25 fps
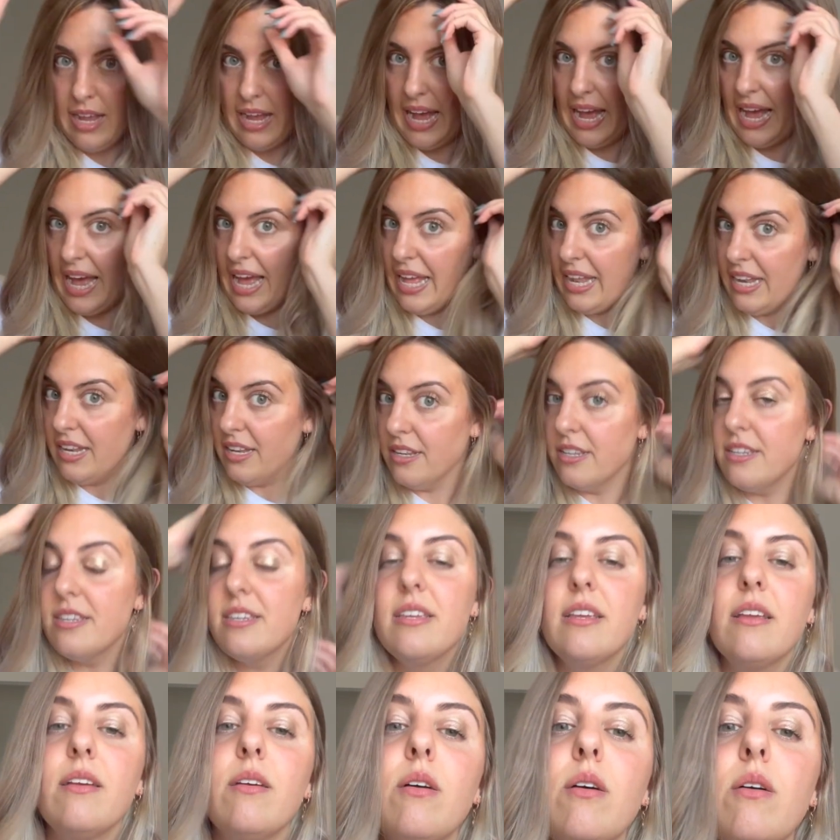and
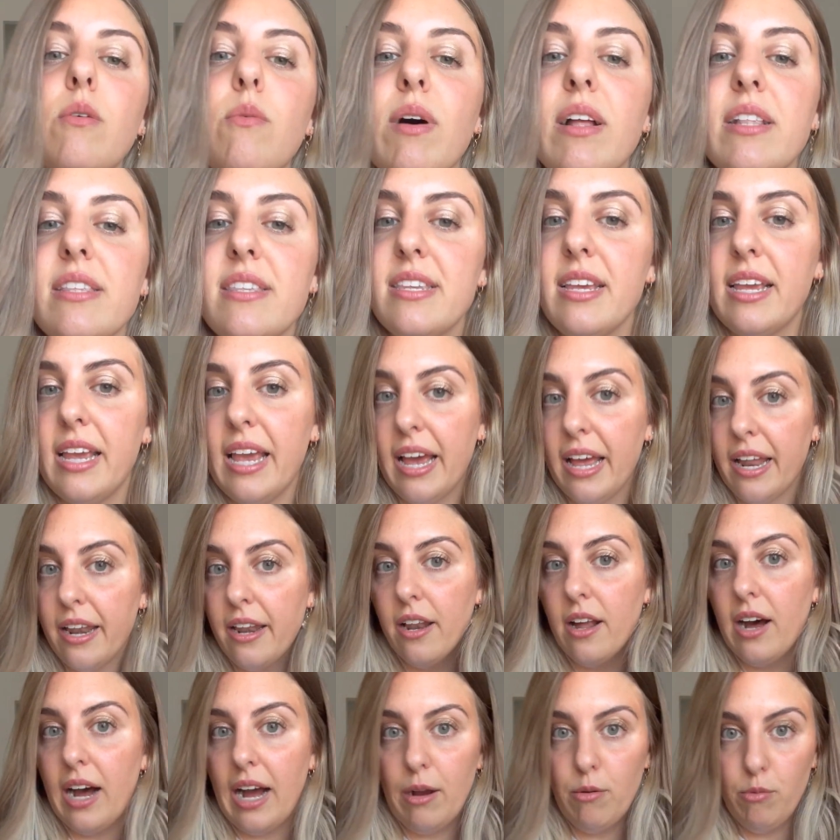once
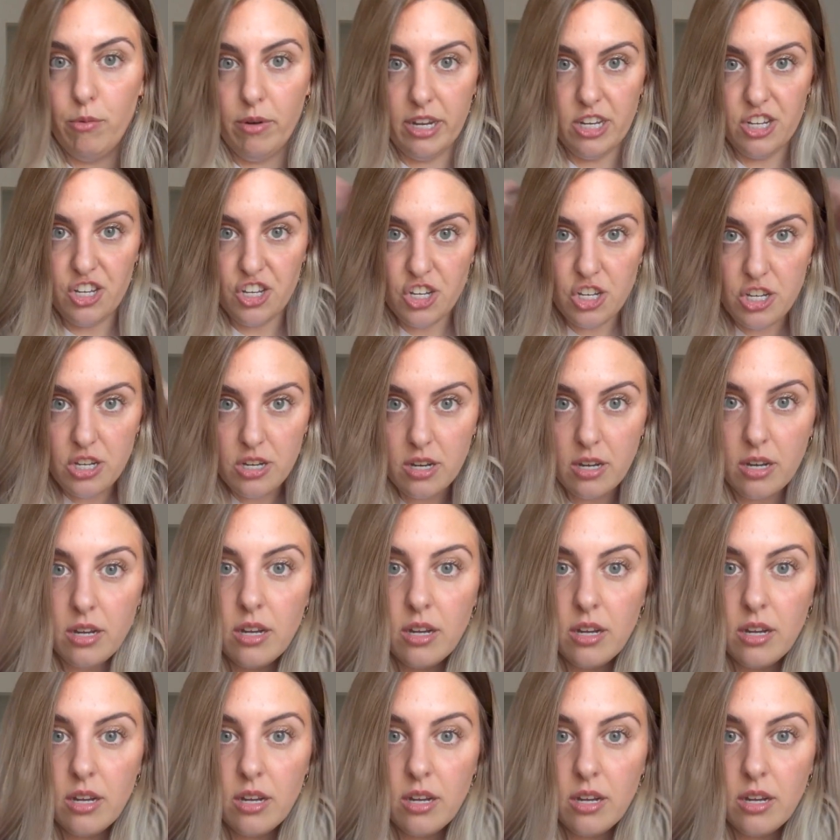again I wish